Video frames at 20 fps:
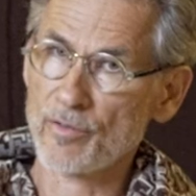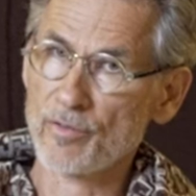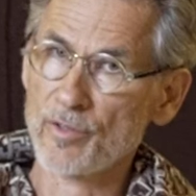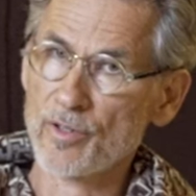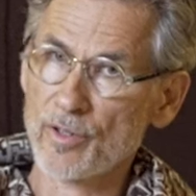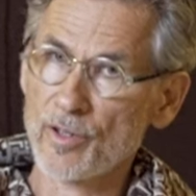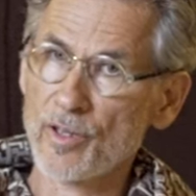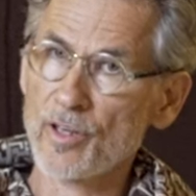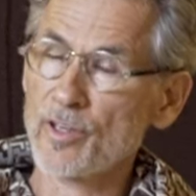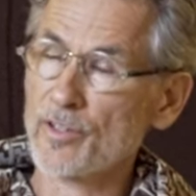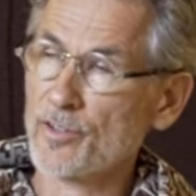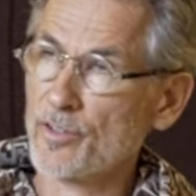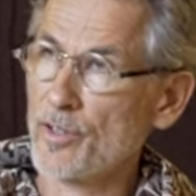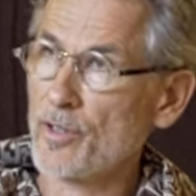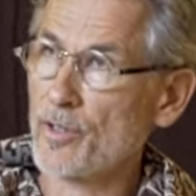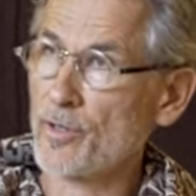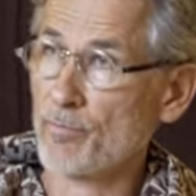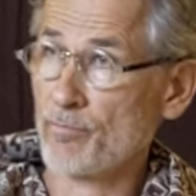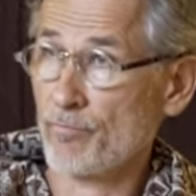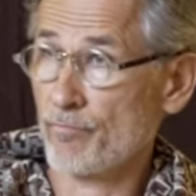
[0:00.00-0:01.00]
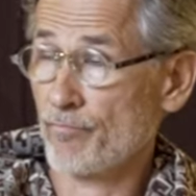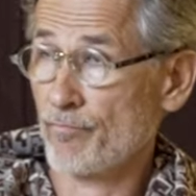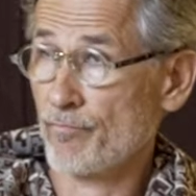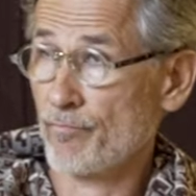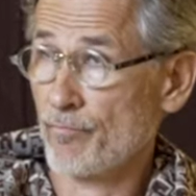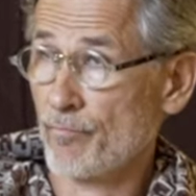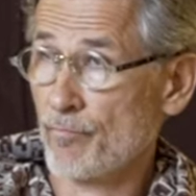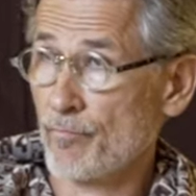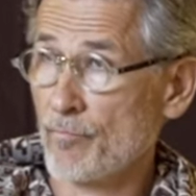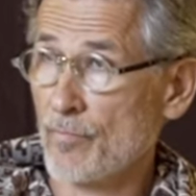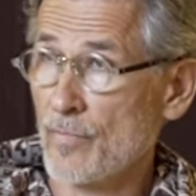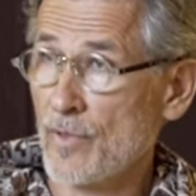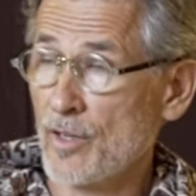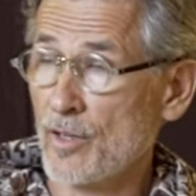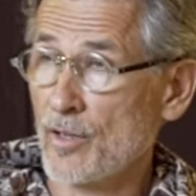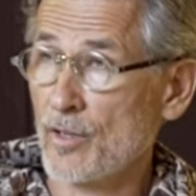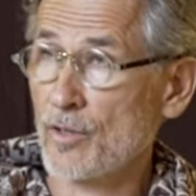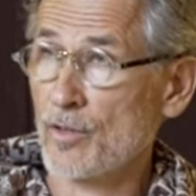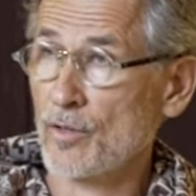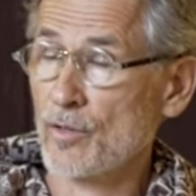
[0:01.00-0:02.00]
having a hard time
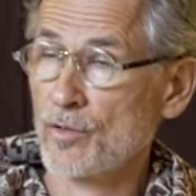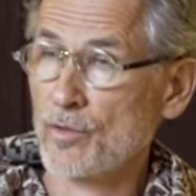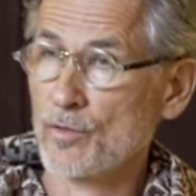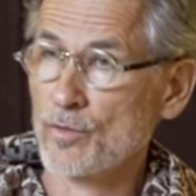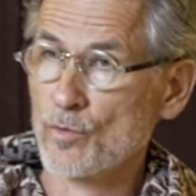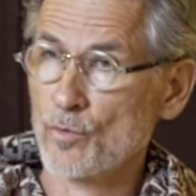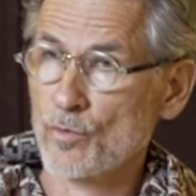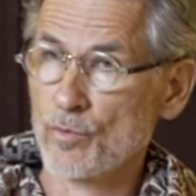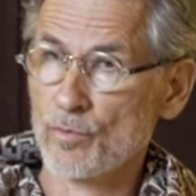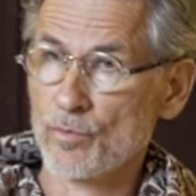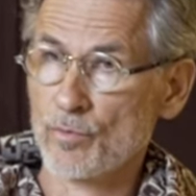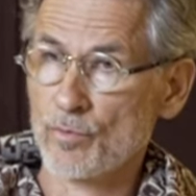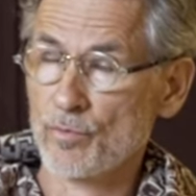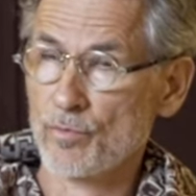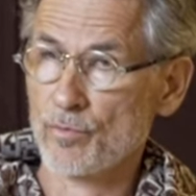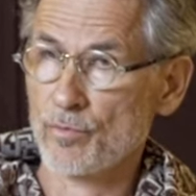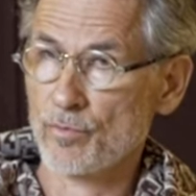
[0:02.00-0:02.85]
to